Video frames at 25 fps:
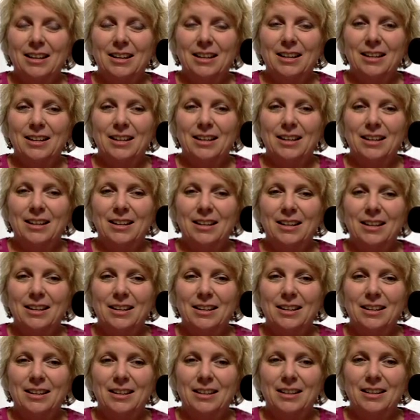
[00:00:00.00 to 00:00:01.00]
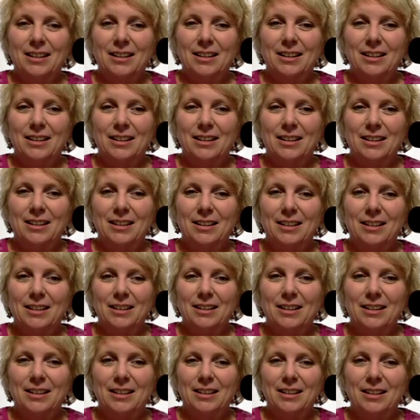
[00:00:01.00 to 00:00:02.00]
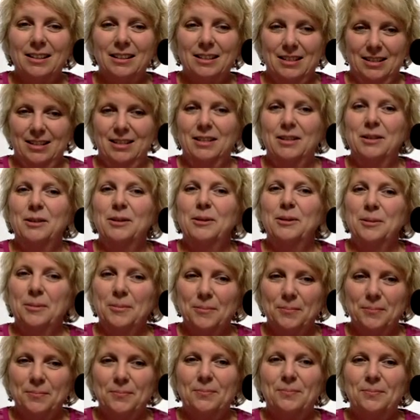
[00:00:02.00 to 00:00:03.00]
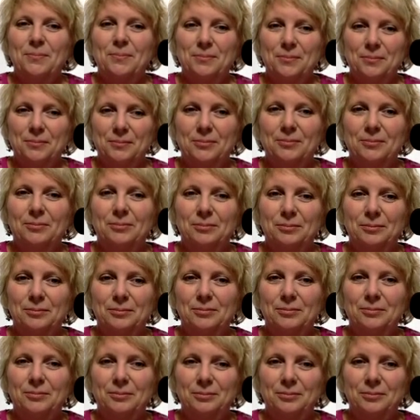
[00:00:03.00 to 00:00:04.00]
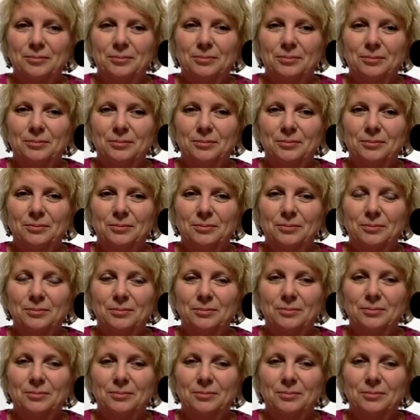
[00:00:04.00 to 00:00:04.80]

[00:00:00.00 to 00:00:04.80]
No words are spoken by the person on screen.